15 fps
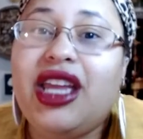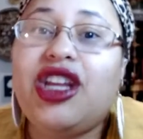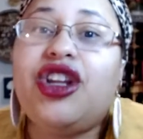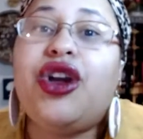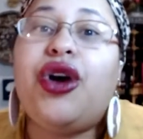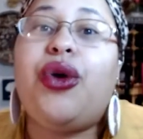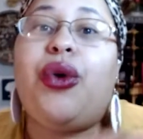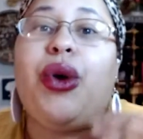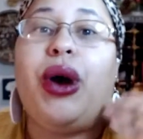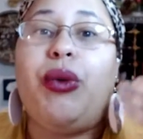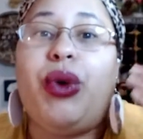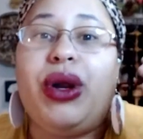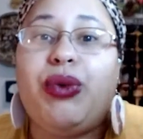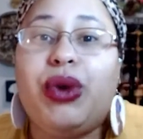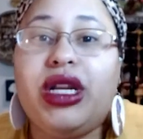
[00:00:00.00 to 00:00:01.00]
You know,
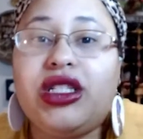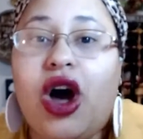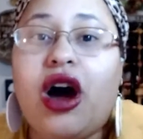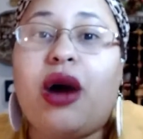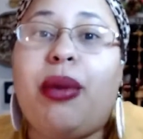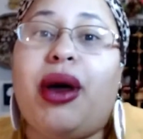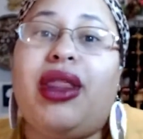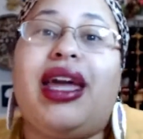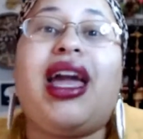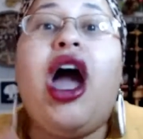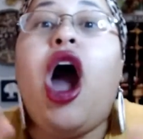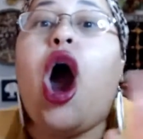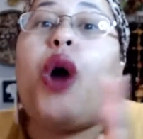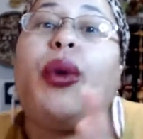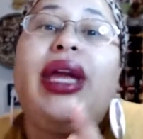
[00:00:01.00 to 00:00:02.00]
when we talk about like,
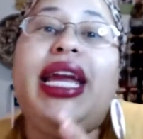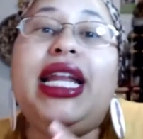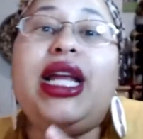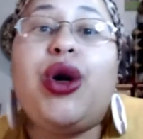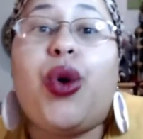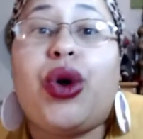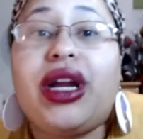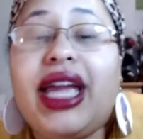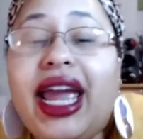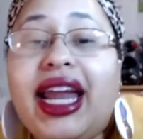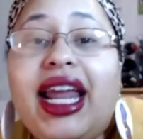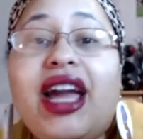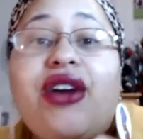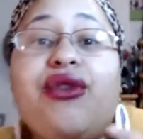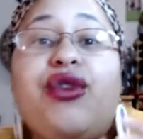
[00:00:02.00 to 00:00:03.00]
are we eating
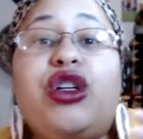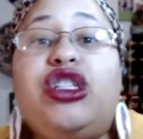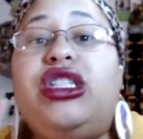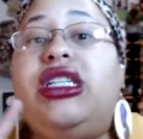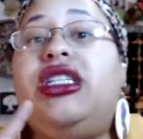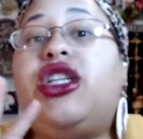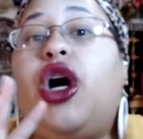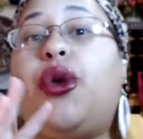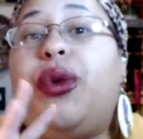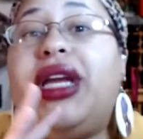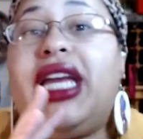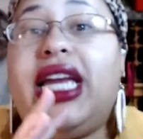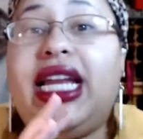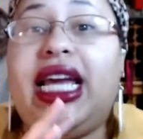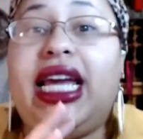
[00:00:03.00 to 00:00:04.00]
organic versus are we
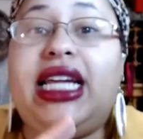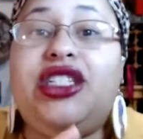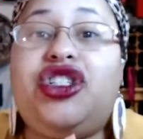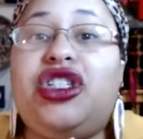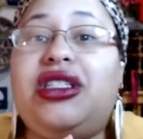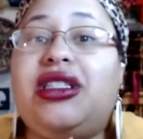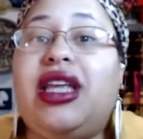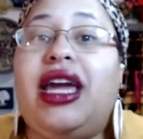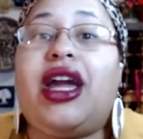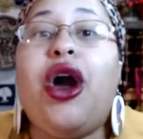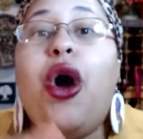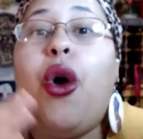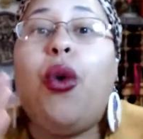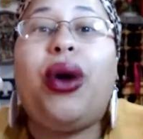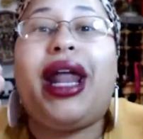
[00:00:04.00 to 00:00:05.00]
eating just like
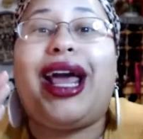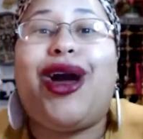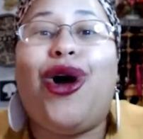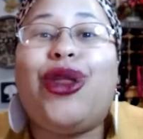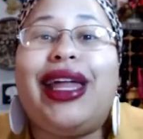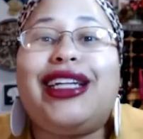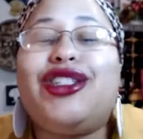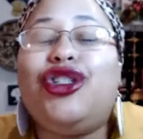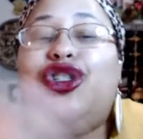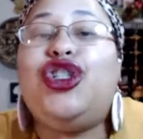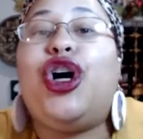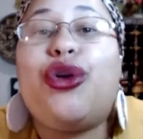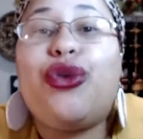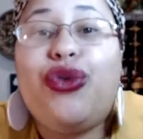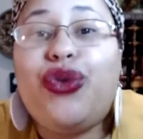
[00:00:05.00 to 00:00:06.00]
what I call like
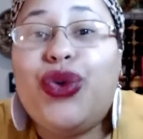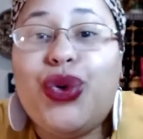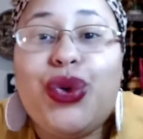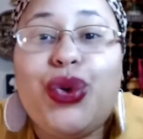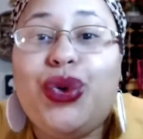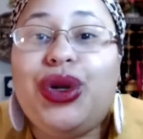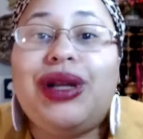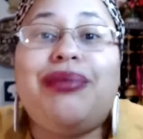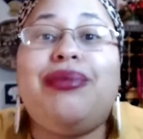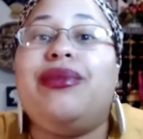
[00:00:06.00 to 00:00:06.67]
junk food